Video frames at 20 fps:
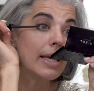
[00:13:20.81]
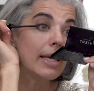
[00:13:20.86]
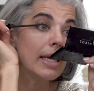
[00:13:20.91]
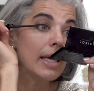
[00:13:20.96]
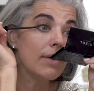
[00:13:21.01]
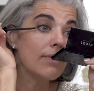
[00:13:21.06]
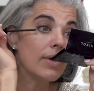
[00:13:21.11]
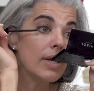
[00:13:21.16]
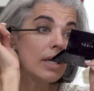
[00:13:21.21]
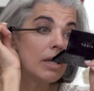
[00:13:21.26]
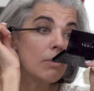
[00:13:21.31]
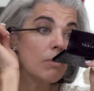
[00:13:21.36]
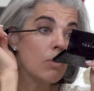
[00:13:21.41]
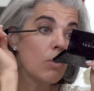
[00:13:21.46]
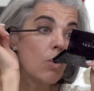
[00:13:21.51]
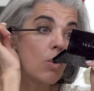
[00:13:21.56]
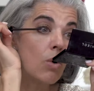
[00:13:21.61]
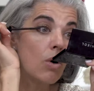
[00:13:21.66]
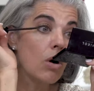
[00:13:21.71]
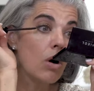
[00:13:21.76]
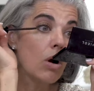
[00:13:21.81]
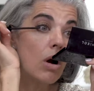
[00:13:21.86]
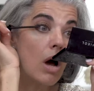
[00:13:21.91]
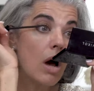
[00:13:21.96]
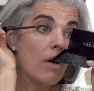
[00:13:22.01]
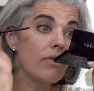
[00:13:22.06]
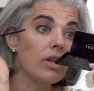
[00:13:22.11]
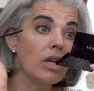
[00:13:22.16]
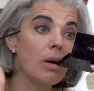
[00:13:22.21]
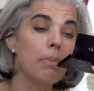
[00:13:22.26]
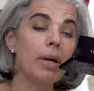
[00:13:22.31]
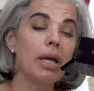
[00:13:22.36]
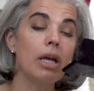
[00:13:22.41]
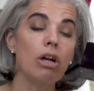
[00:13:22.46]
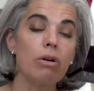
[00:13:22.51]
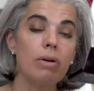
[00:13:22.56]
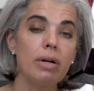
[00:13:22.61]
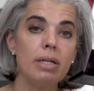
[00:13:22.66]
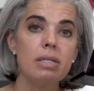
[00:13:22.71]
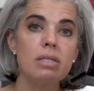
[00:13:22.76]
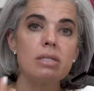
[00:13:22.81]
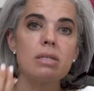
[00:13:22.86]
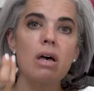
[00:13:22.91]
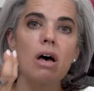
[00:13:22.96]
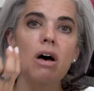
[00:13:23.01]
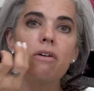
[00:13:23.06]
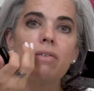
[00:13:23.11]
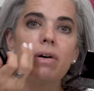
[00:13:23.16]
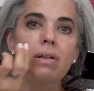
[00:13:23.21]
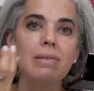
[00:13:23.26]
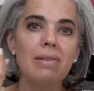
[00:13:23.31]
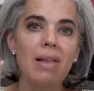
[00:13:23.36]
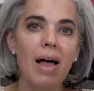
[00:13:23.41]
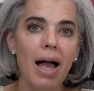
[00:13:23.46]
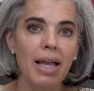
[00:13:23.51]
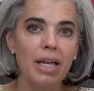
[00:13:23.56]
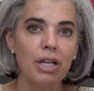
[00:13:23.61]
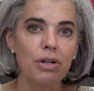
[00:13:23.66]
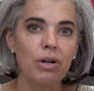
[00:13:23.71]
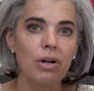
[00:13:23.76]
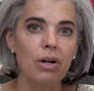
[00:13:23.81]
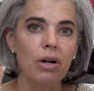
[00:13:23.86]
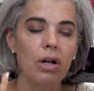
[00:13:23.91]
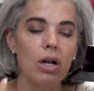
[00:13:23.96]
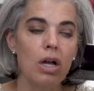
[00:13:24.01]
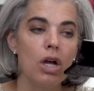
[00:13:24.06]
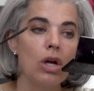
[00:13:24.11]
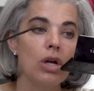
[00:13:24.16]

giving more of an appearance of a liner.